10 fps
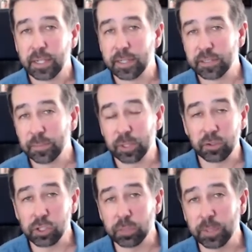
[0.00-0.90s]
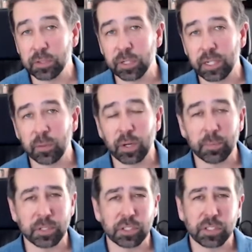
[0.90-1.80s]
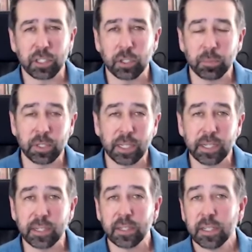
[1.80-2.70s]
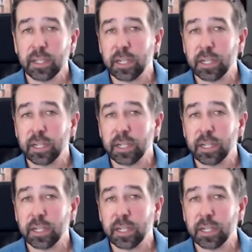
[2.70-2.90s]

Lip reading: something you should be doing anyway, but just accumulating